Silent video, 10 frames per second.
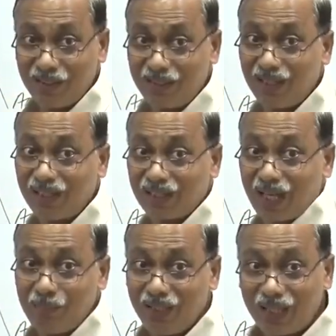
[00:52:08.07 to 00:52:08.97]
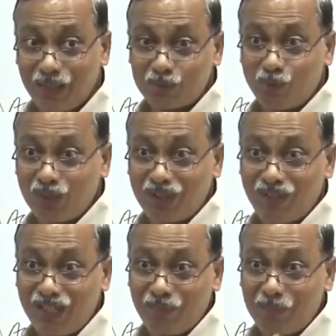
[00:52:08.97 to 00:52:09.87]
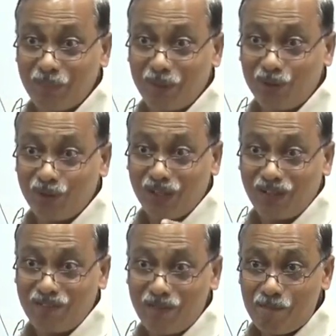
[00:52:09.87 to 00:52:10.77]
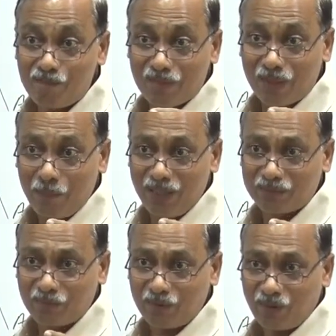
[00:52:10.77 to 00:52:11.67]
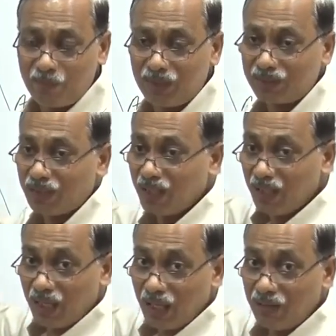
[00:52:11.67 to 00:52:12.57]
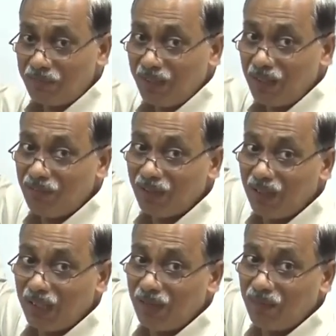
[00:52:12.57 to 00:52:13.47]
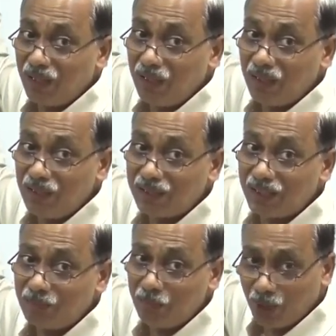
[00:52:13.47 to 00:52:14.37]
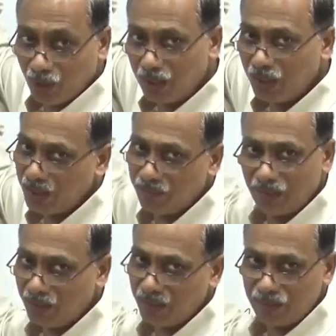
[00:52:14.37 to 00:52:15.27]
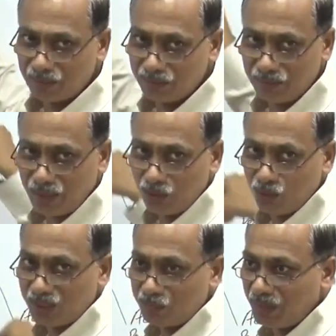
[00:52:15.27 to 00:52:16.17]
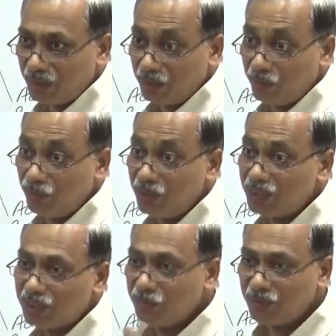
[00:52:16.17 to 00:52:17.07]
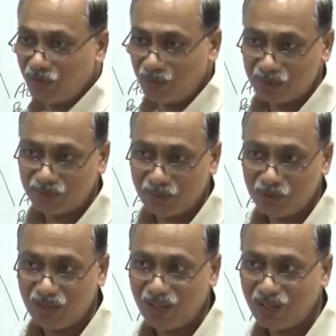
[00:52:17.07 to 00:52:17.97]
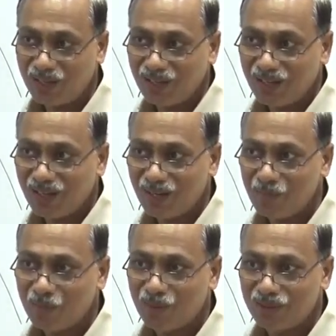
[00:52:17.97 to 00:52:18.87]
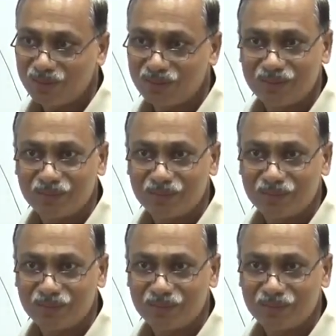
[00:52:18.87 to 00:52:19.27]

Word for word: till the time it keeps motivating people to give best performance. If it difficulty level increases beyond a level, then you expect the worst performance from your employees.